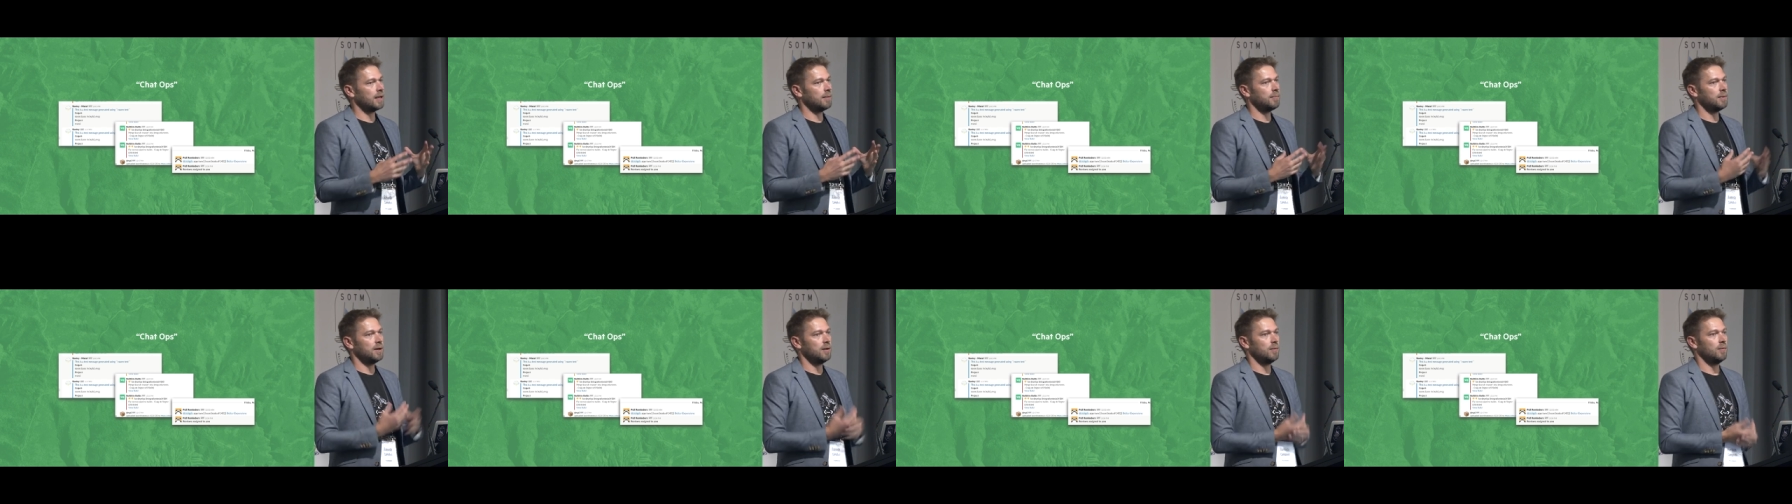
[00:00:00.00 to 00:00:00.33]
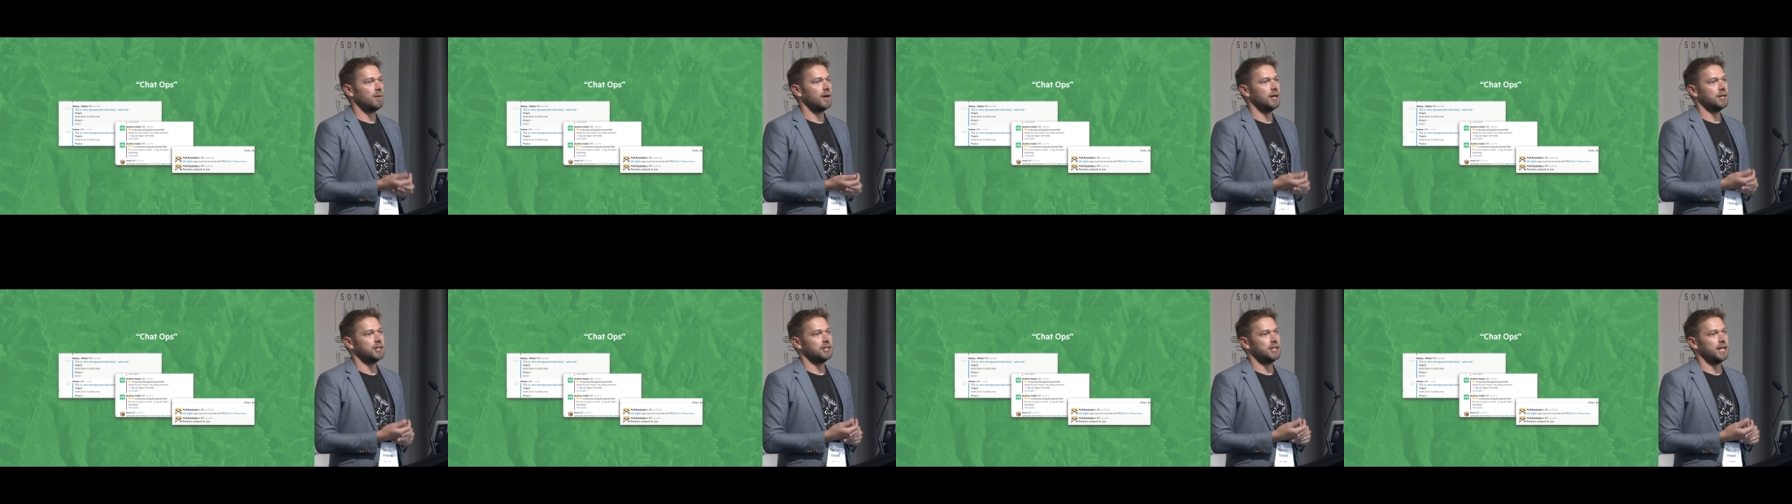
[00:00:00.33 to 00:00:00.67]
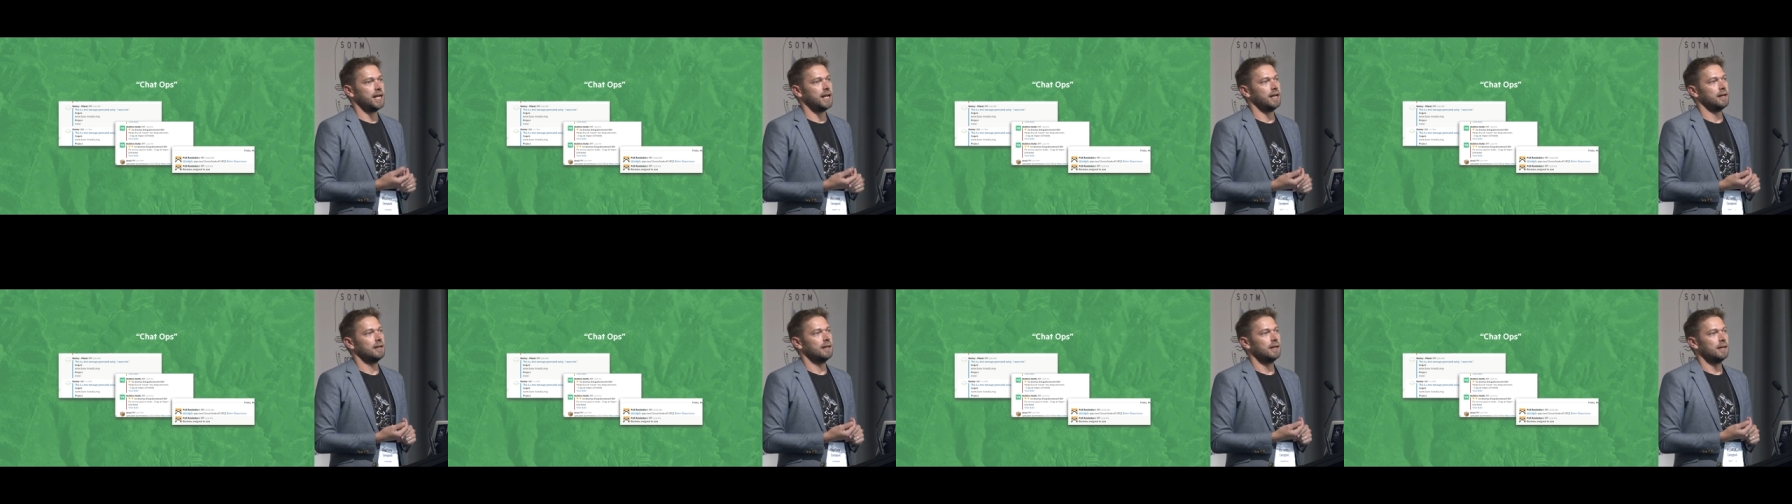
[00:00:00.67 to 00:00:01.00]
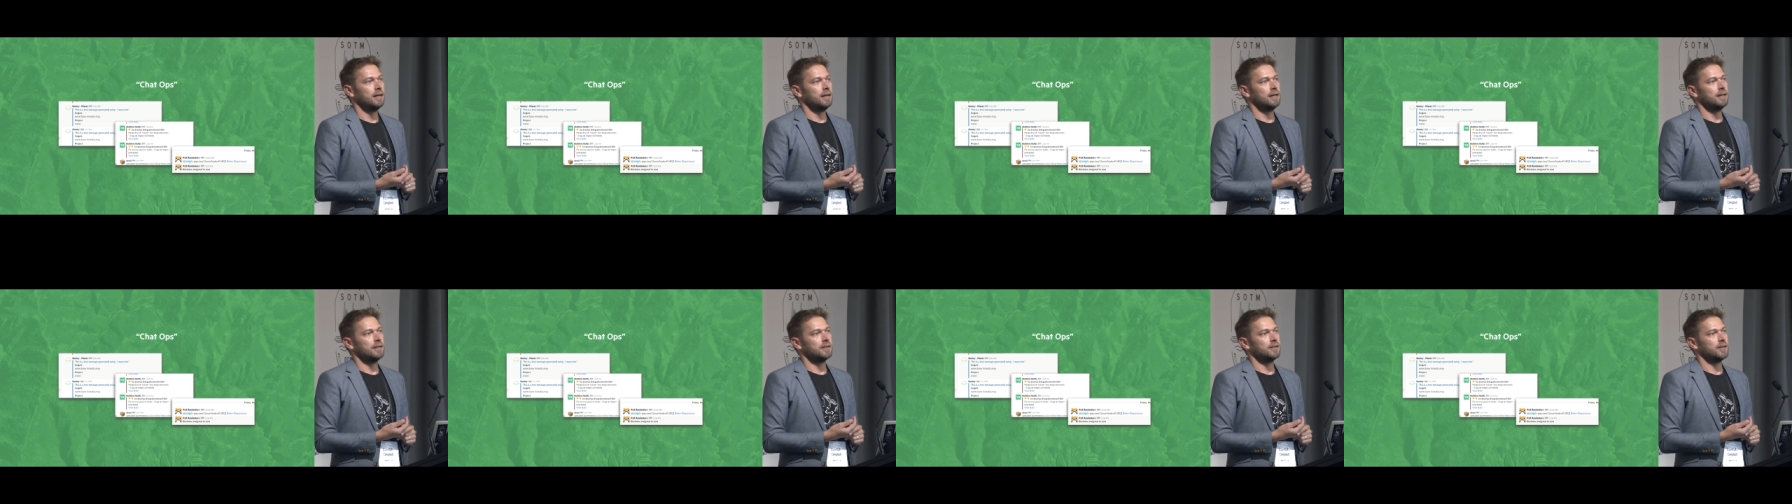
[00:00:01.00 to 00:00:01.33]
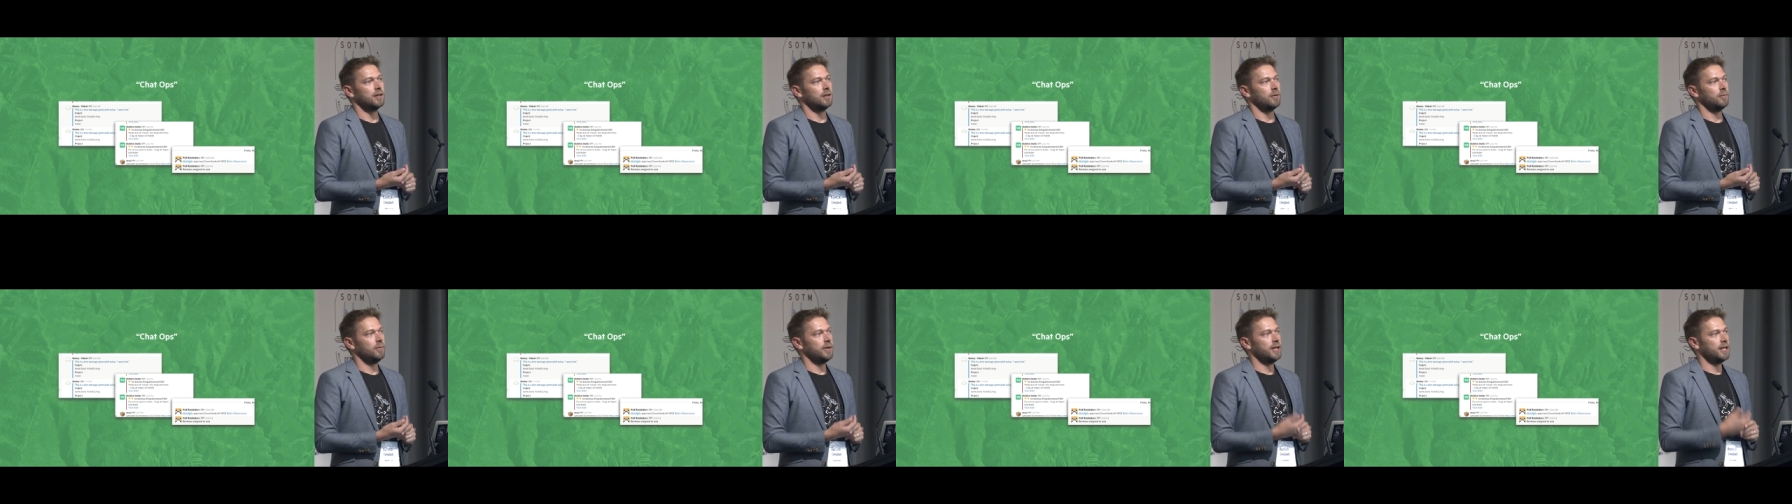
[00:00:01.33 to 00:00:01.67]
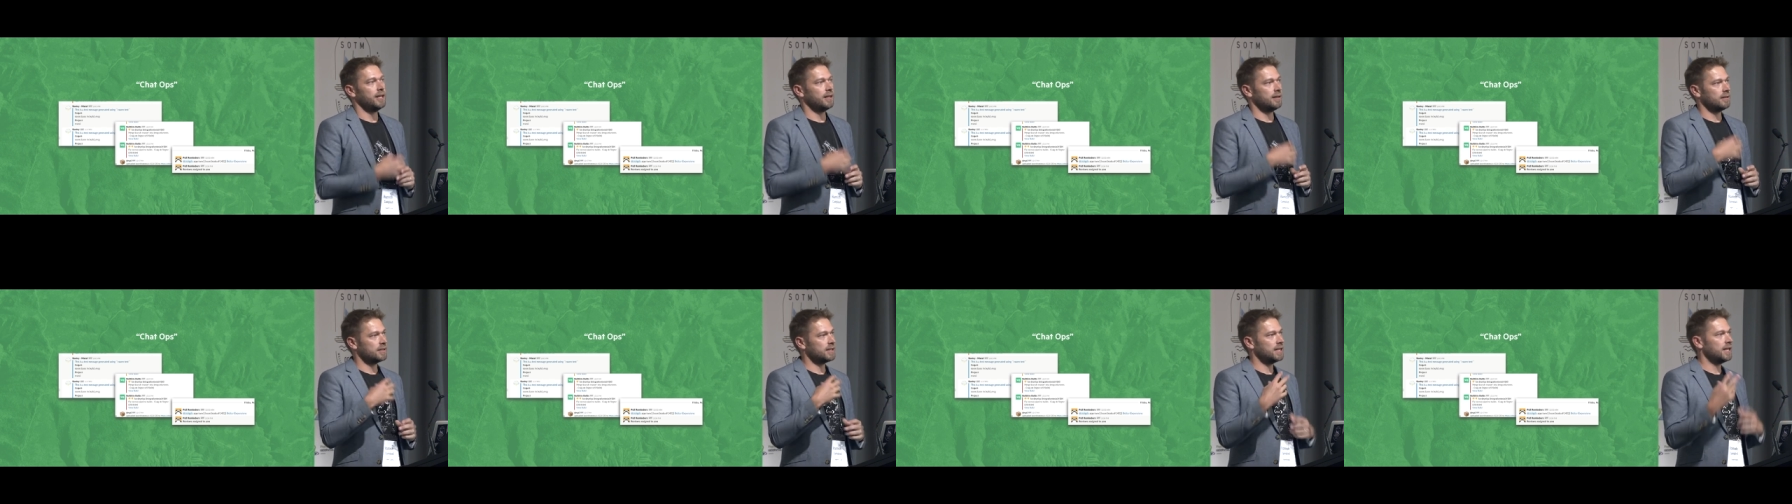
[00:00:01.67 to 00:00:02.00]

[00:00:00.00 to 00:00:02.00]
company-wide chat so that we can